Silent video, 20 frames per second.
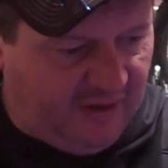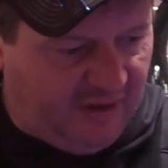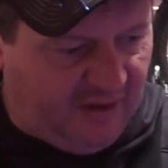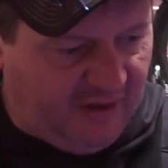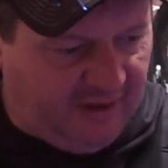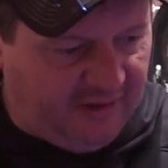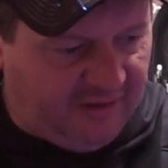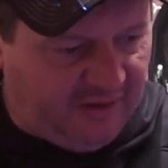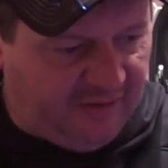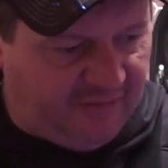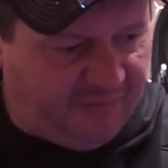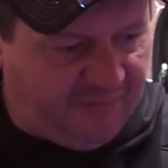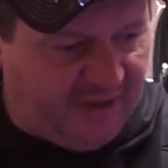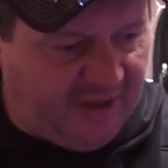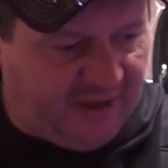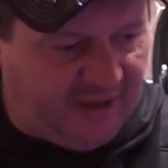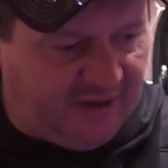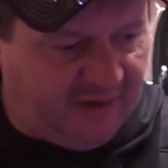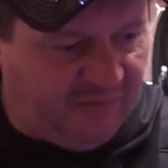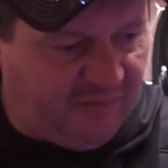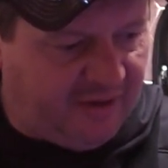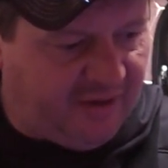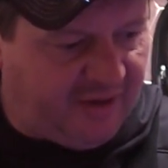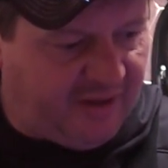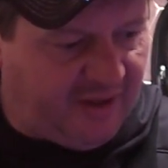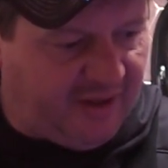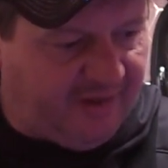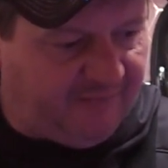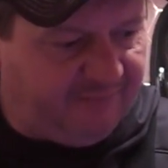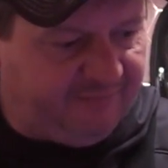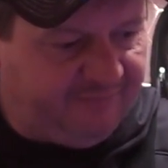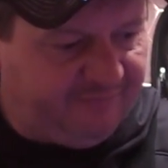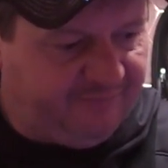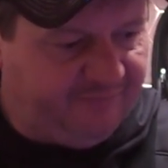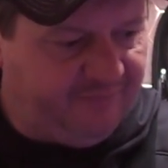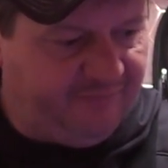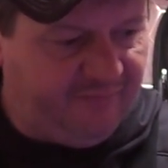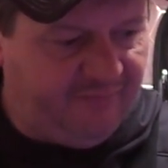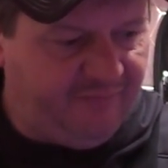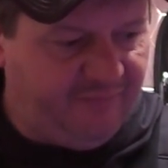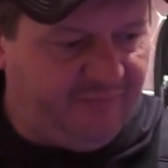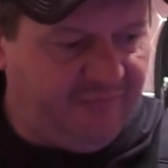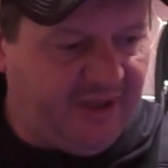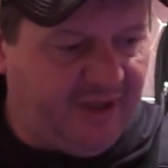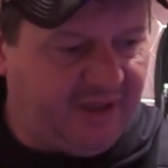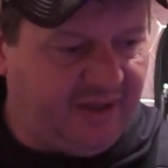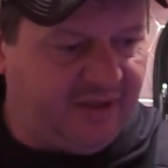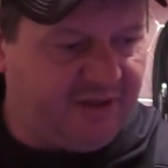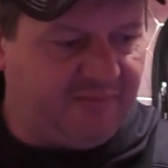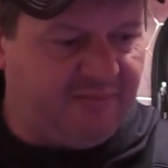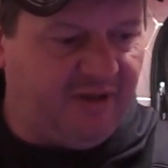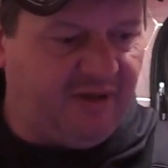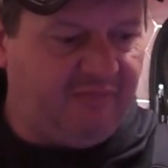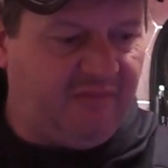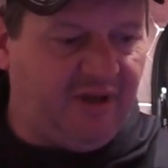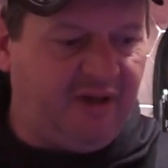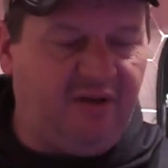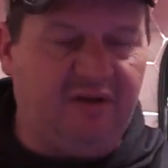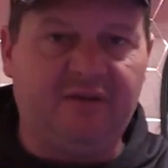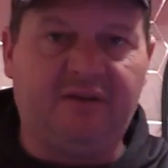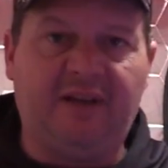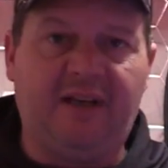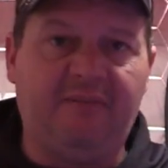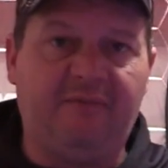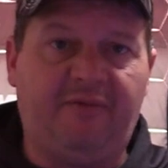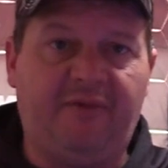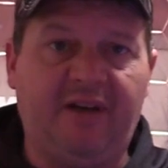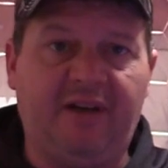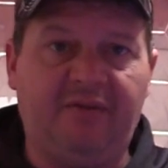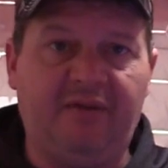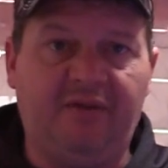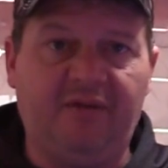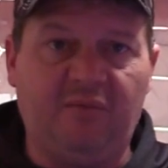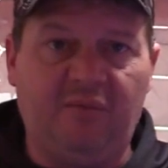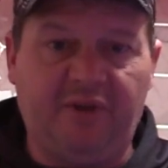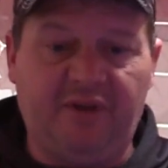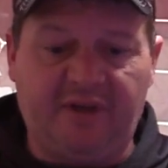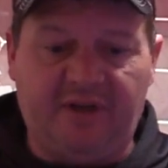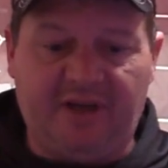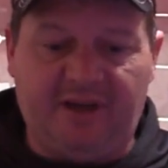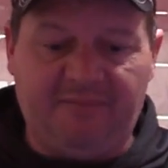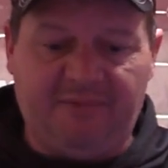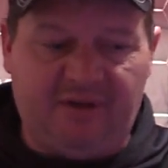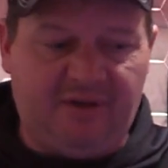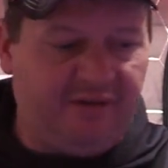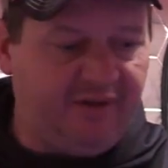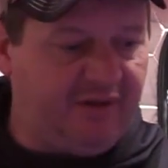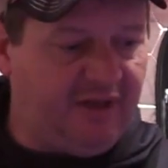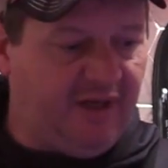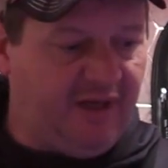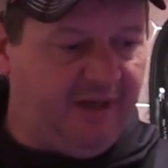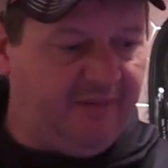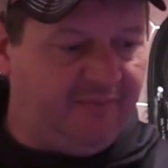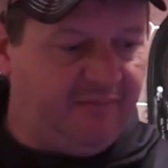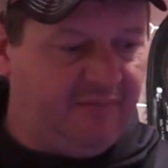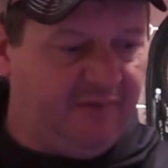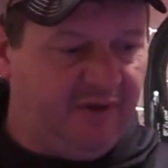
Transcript: I love pink in the wintertime. Pink has been my all-time favorite in the wintertime all the time.